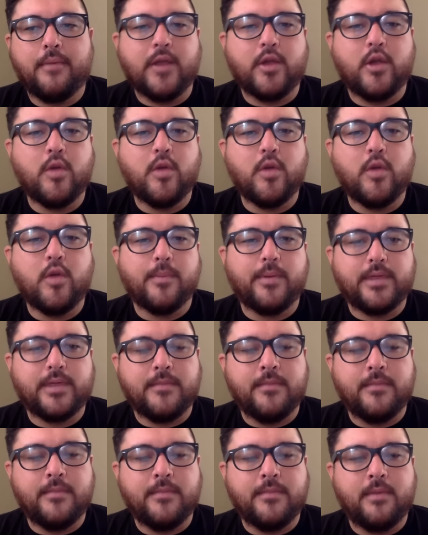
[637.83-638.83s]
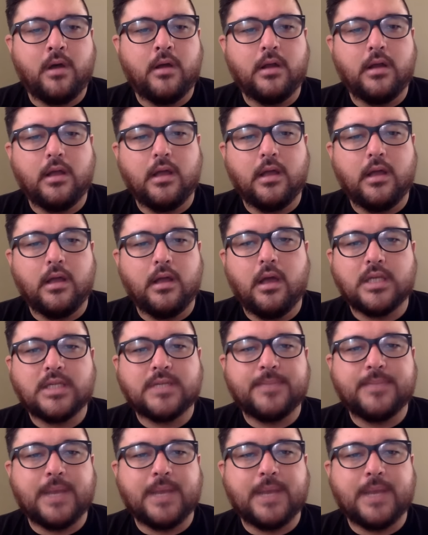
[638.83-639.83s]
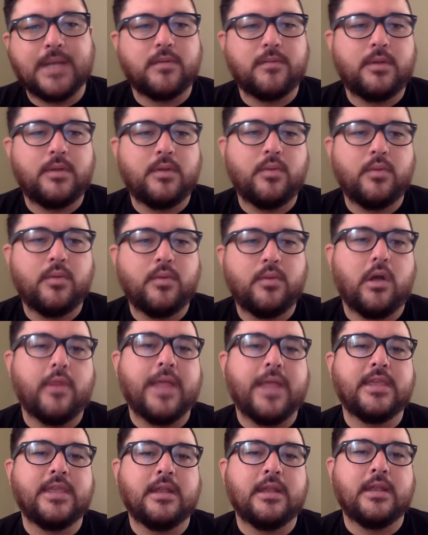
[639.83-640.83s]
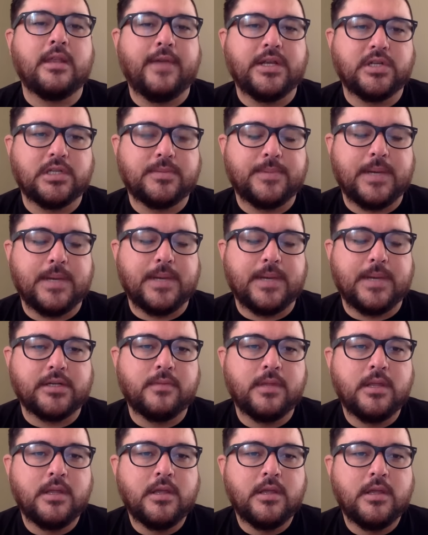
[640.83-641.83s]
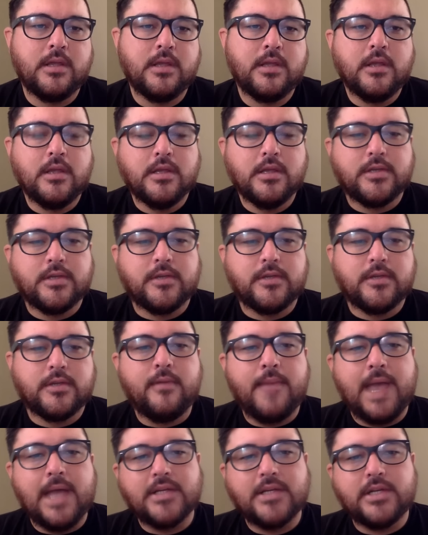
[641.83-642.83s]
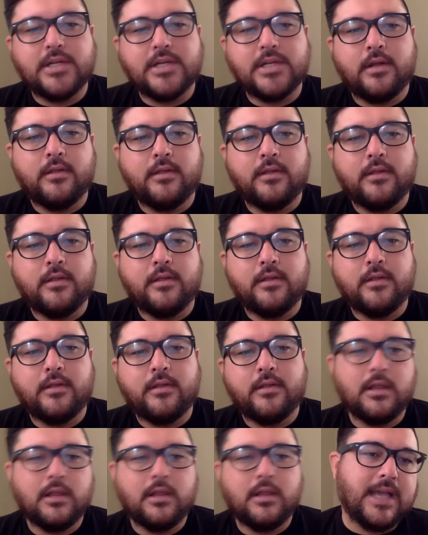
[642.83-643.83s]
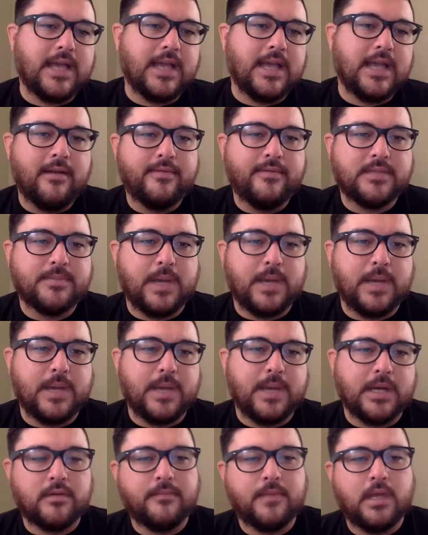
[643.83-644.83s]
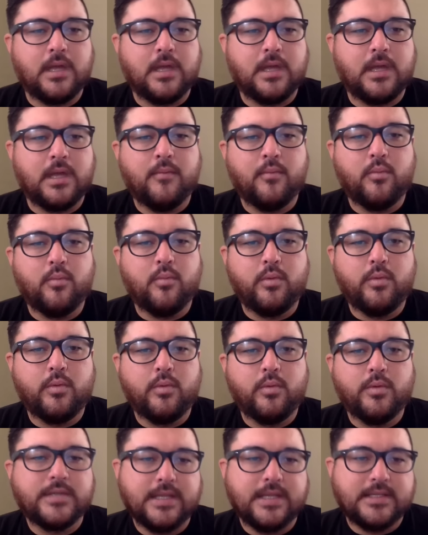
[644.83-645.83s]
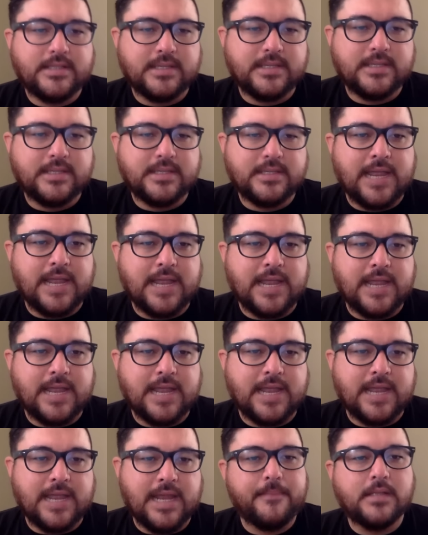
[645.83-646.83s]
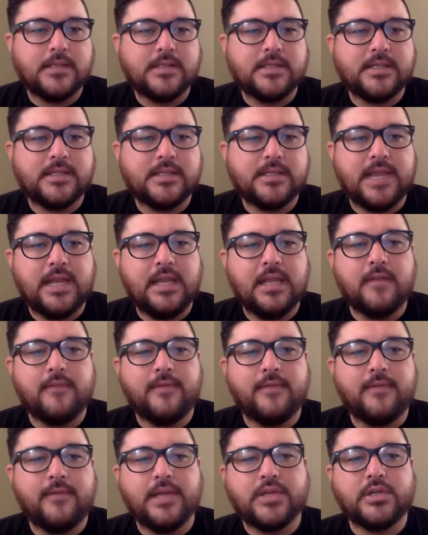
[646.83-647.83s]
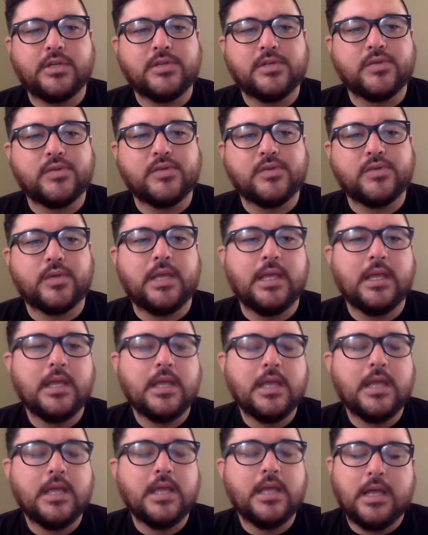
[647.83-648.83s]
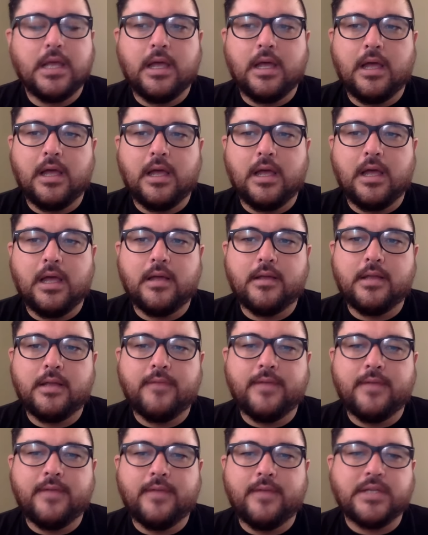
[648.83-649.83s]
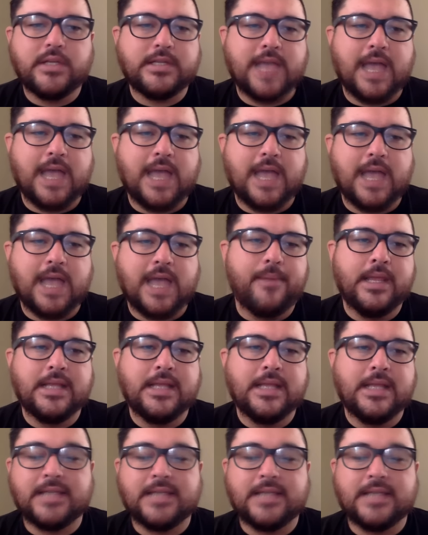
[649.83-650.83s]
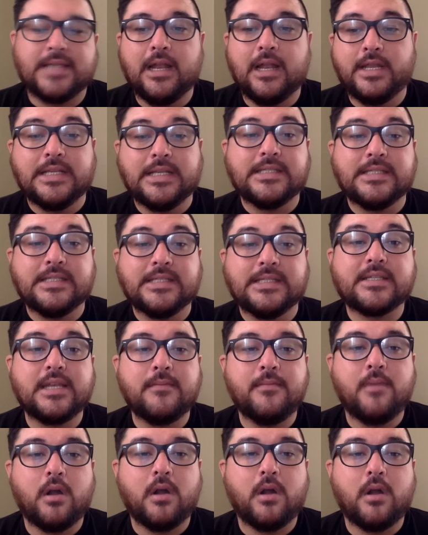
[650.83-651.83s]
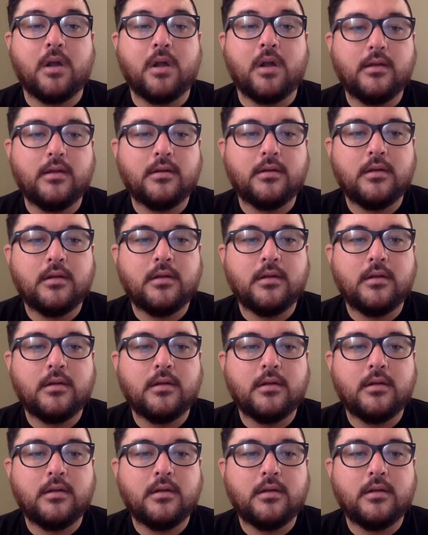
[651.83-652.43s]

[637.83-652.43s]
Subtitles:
Brant Cooper put them on a spectrum, and we call that the innovation spectrum. So if you imagine on the left side of the spectrum, we would say it's sustaining. Sustaining innovation is really innovations happening inside of an existing market.